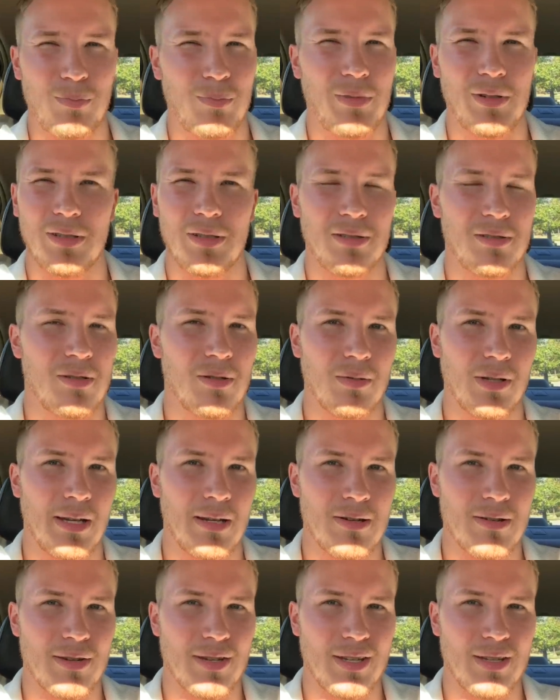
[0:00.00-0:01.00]
but there's no
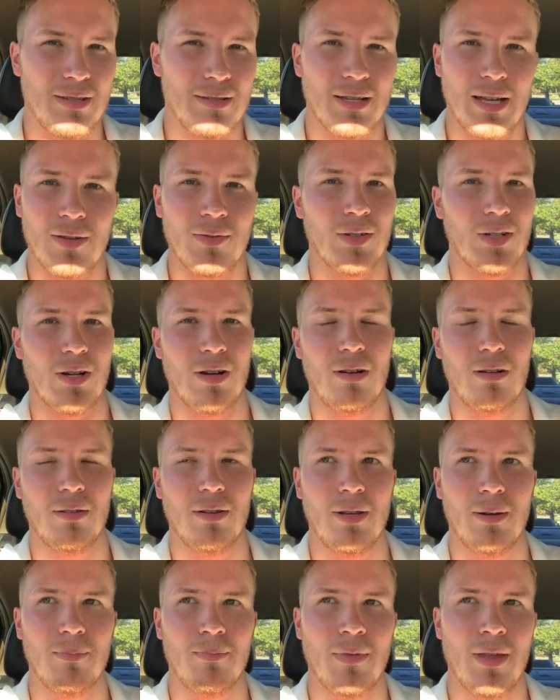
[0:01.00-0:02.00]
guarantees. I haven't called
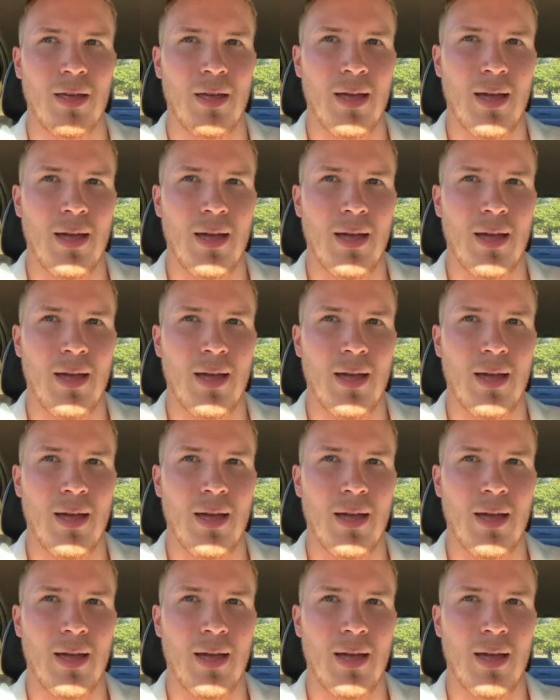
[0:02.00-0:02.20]
them.